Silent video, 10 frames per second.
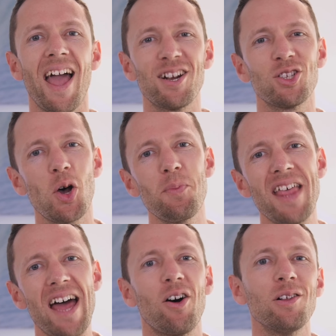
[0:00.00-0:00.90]
And on top of
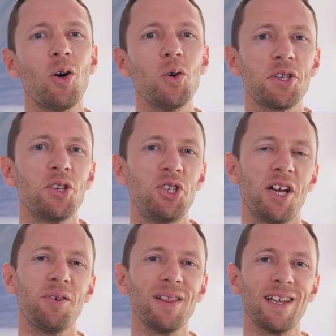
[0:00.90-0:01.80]
that, I'll also
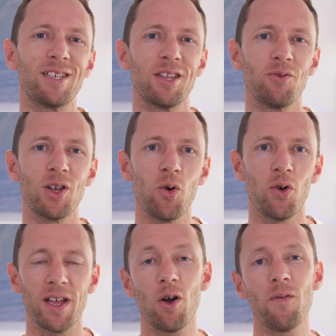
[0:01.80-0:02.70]
share a link to the
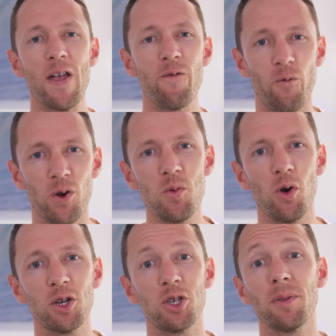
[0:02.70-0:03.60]
recording of a free
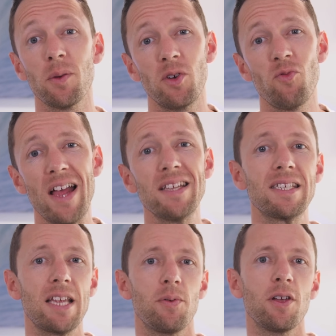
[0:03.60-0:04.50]
workshop that we ran,
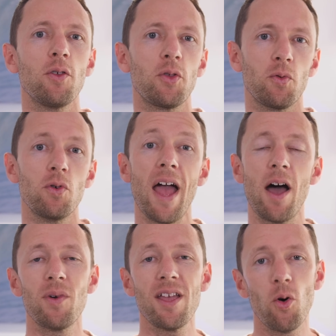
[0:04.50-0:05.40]
stepping you through
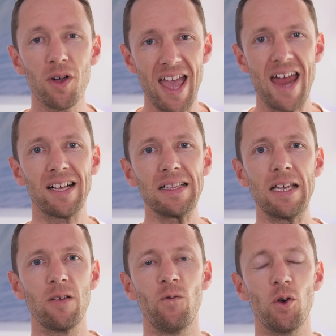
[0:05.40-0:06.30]
how we organically
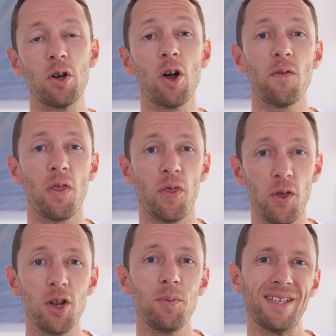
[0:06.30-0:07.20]
convert over
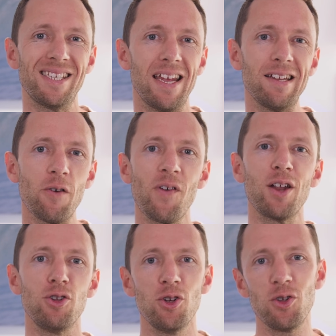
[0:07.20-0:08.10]
thirty percent of
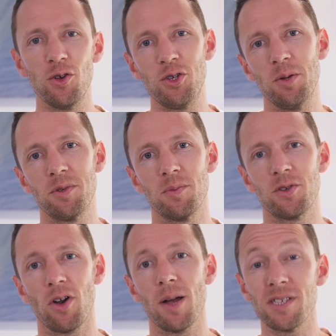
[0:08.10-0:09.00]
our new YouTube
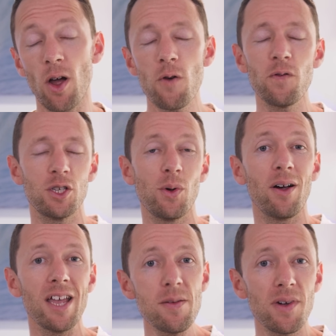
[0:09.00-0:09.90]
subscribers over to
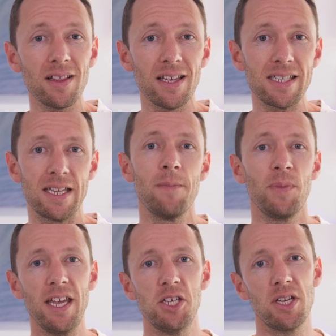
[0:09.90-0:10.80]
our email list
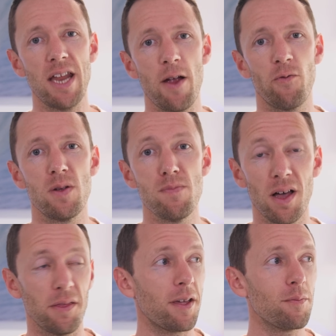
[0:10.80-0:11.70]
each and every
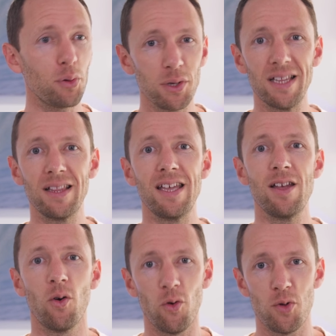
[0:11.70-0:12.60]
month,
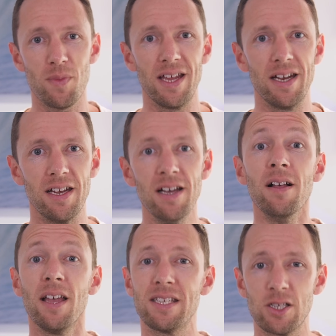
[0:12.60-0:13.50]
completely automated.
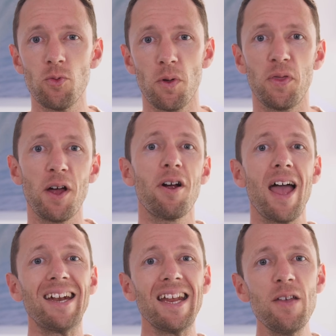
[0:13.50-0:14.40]
It's super thorough,
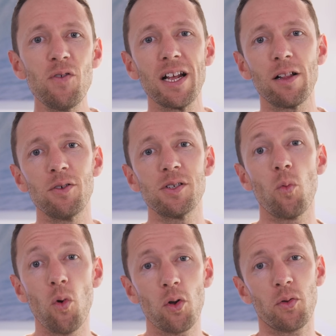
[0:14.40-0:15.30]
and it even includes a
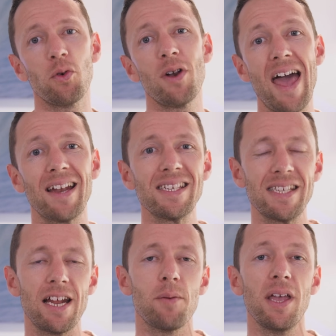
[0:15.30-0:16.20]
walkthrough on how to
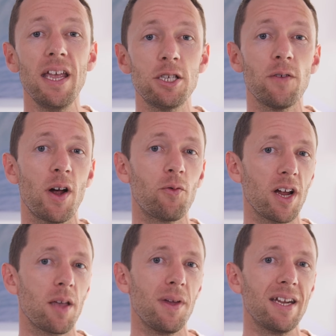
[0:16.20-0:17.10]
set up each of our
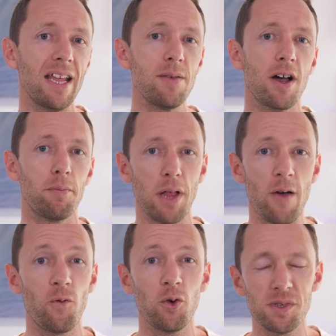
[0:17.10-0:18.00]
recommended email
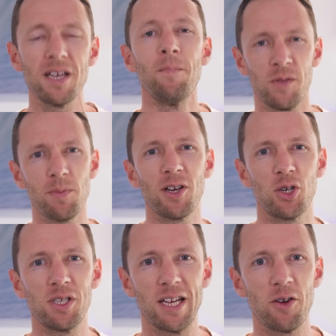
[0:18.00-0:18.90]
platforms, so make
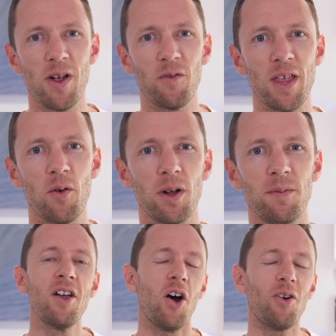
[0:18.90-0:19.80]
sure you stick around for that one.
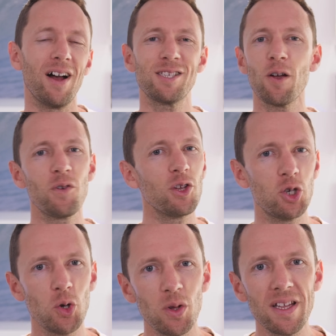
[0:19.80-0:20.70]
All right, so for the
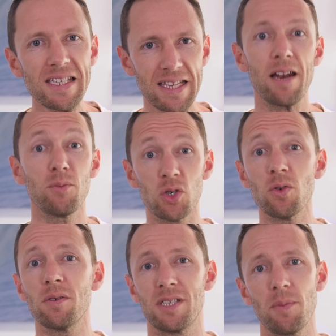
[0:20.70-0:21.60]
shortlist, and I'm
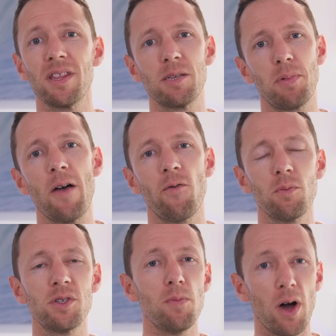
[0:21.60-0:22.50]
sure some of these
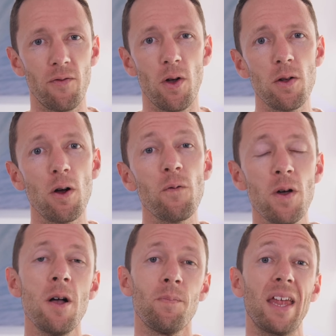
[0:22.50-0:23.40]
platforms you might have heard of,
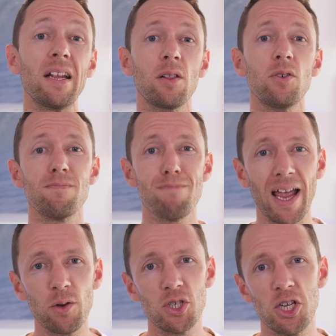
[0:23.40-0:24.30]
that includes
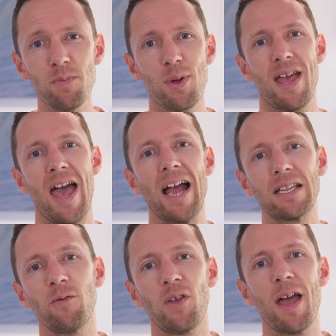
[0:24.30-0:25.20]
MailChimp,
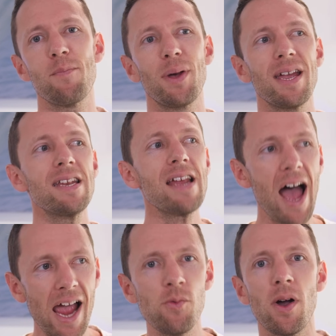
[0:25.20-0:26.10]
ActiveCampaign,
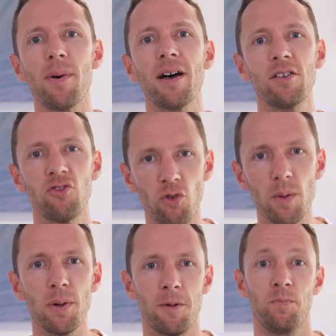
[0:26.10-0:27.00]
AWeber, Drip,